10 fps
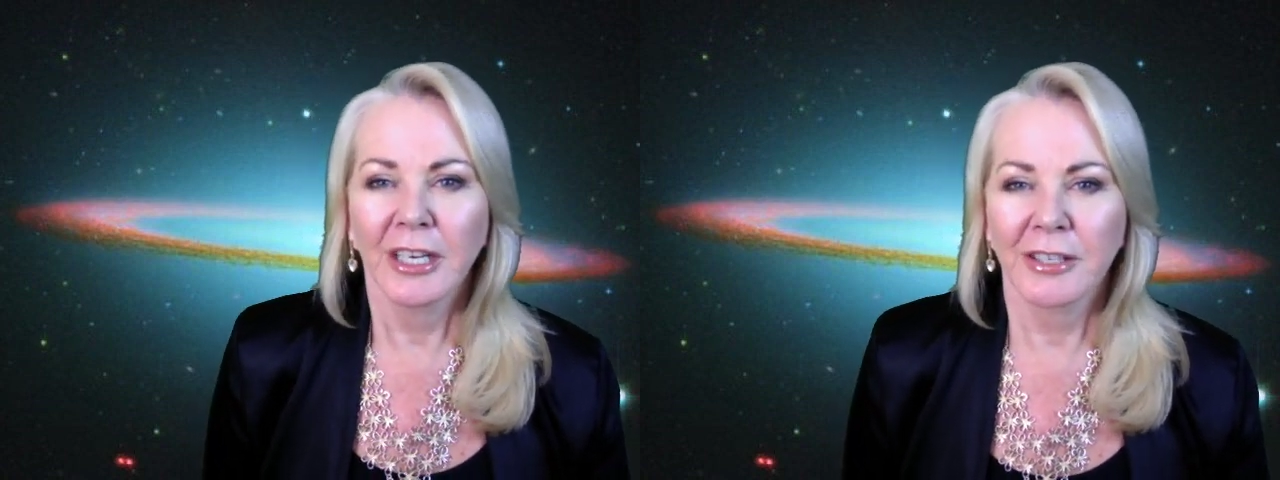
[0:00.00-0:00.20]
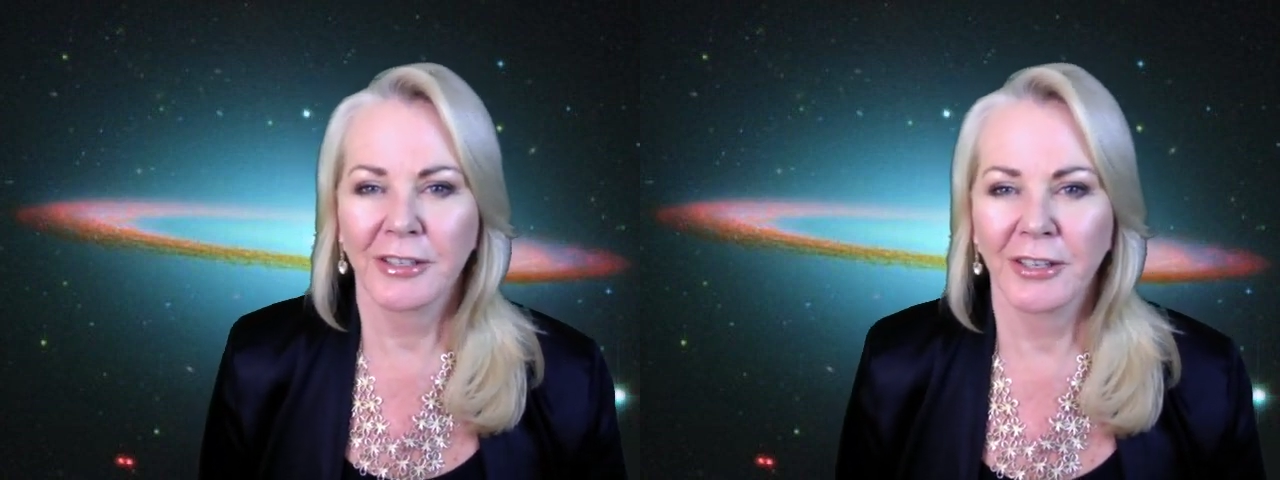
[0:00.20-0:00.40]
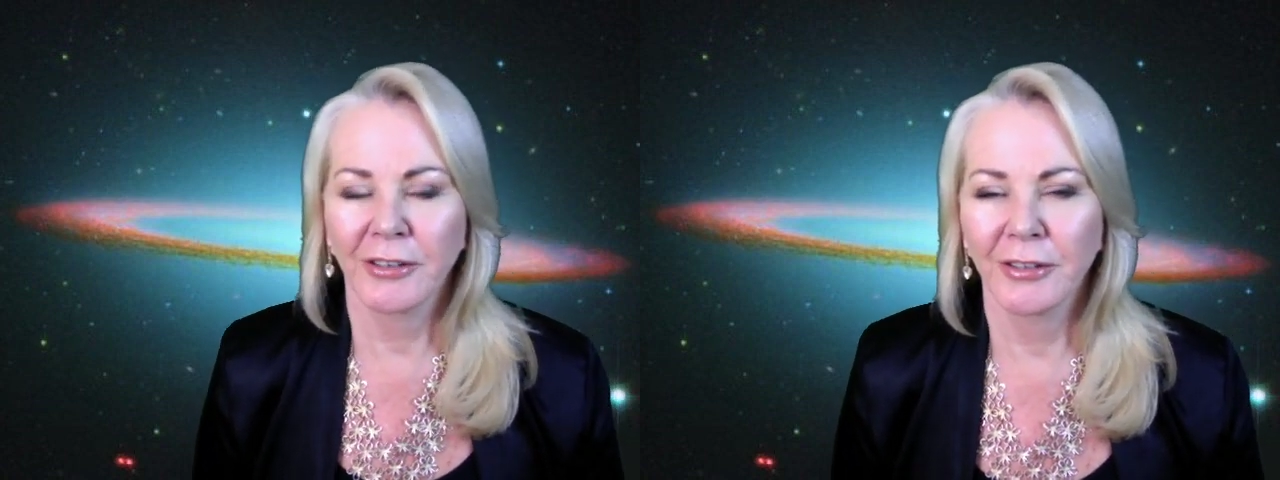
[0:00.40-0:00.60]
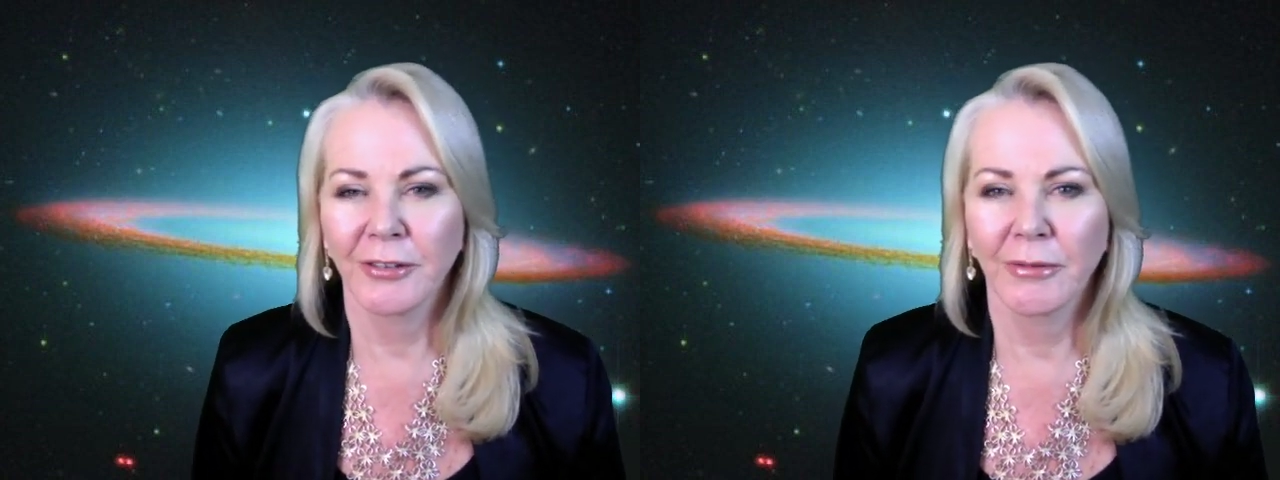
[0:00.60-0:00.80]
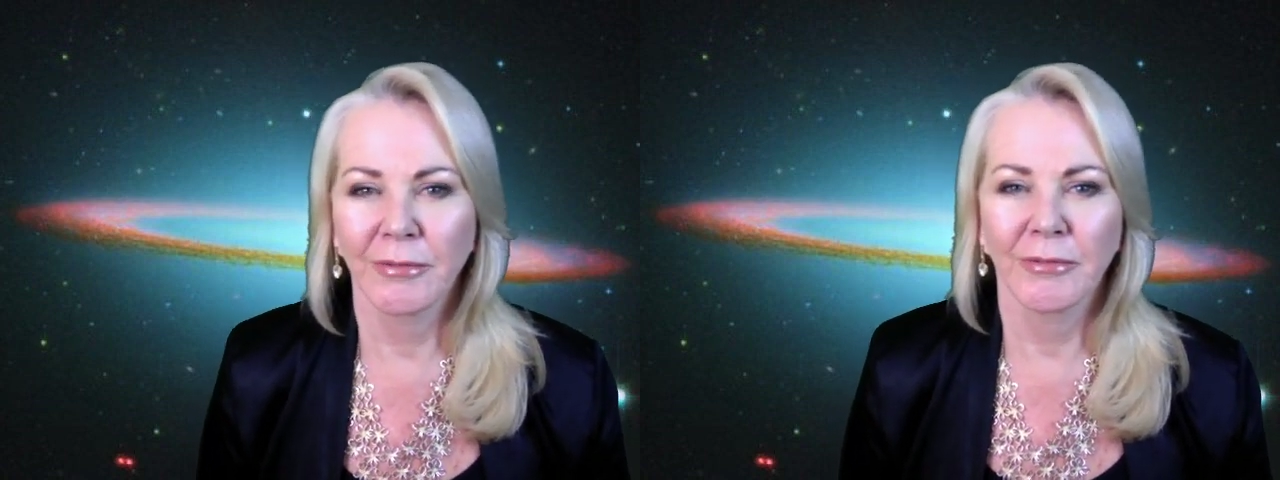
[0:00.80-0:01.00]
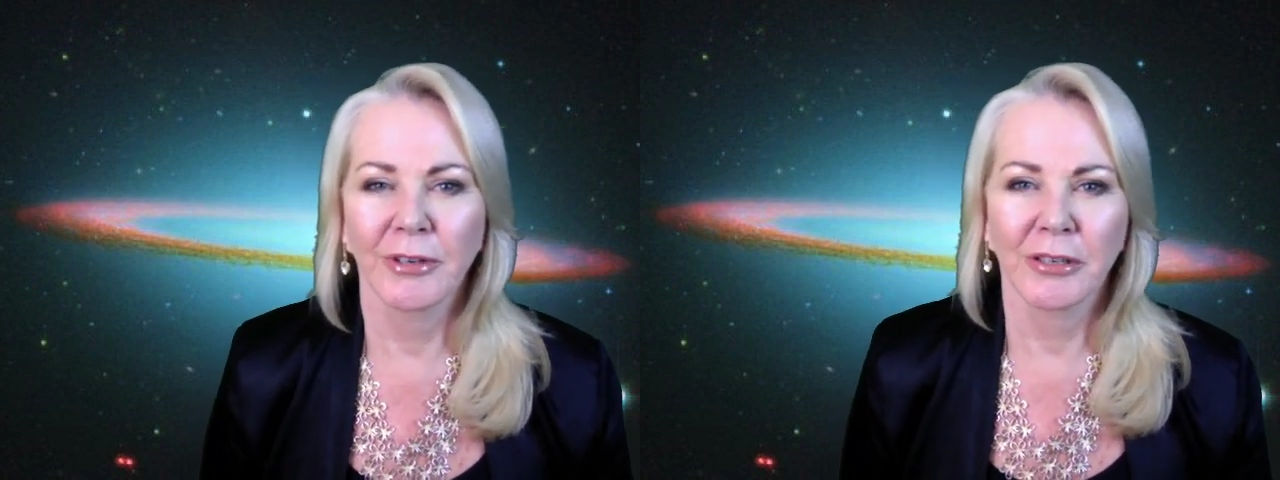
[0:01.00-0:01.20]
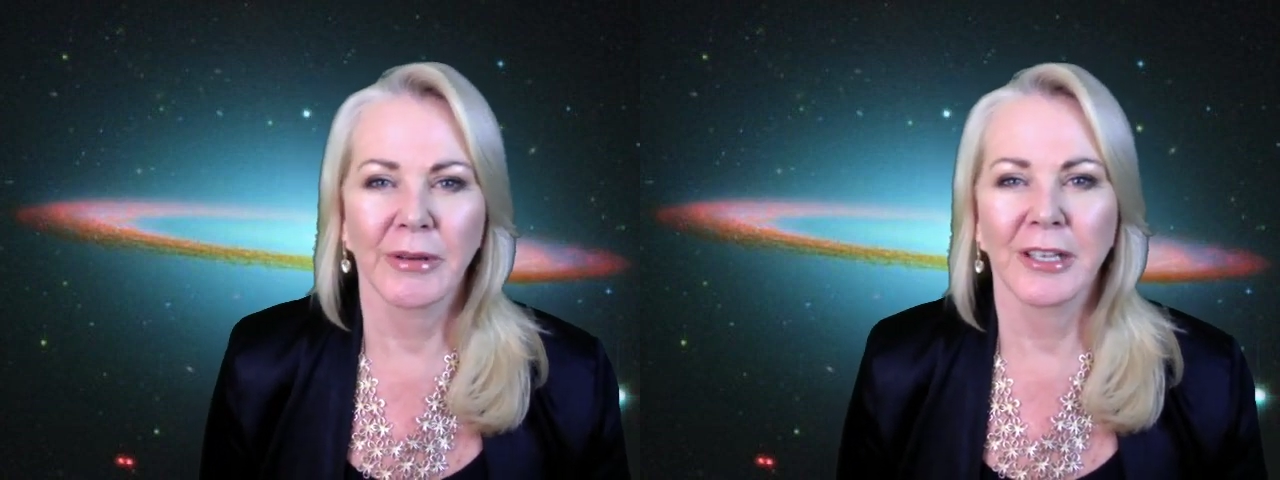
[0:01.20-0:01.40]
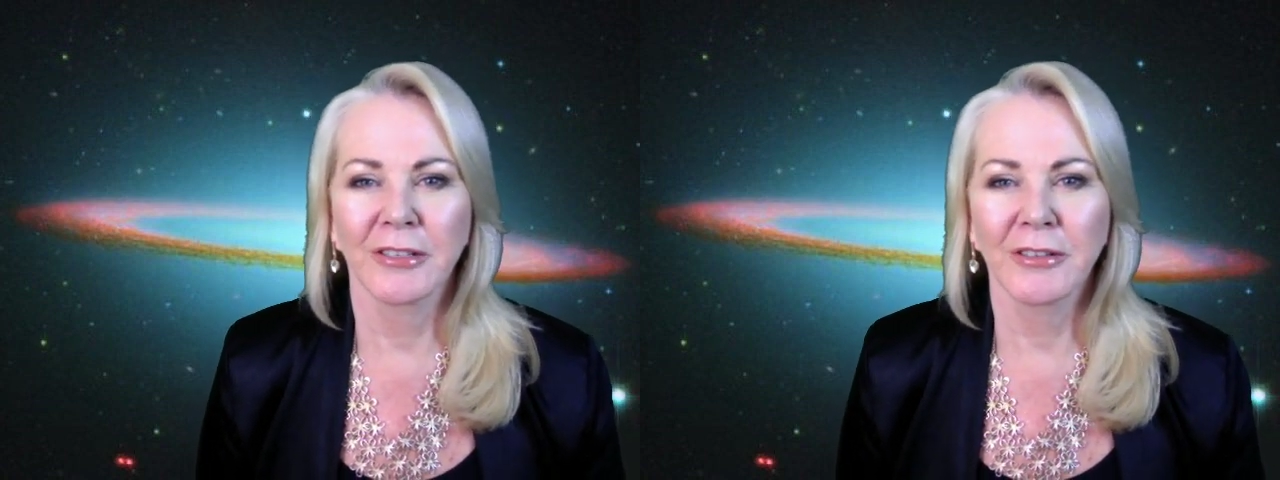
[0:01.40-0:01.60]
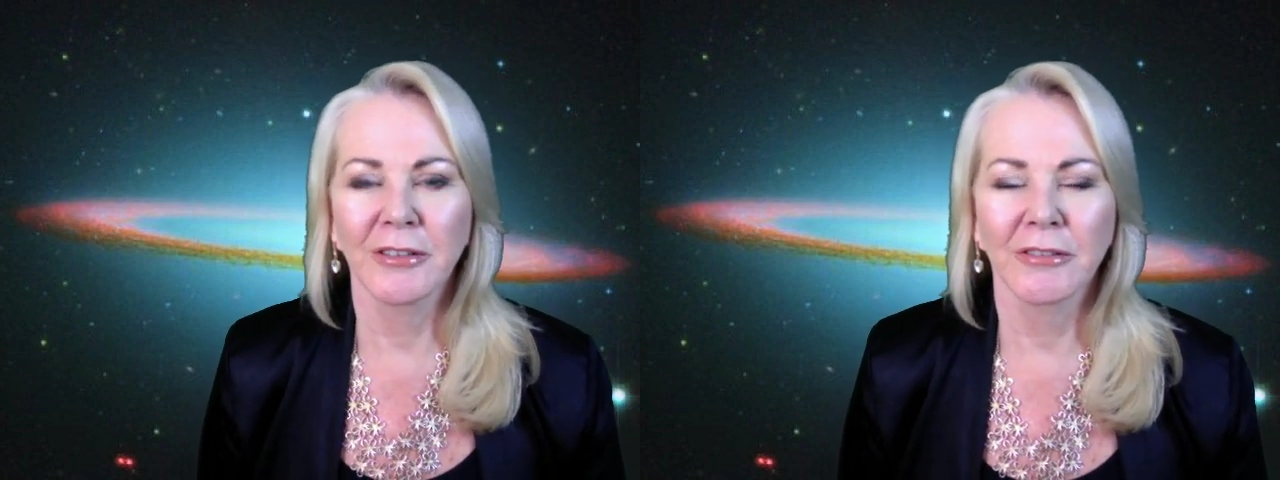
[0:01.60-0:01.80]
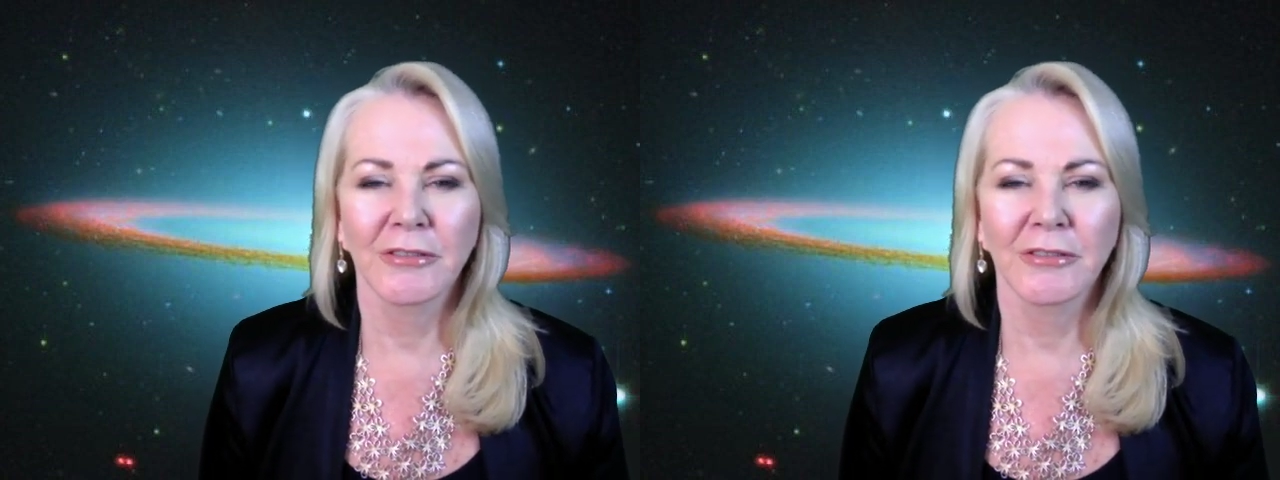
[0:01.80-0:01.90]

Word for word: And so, which means,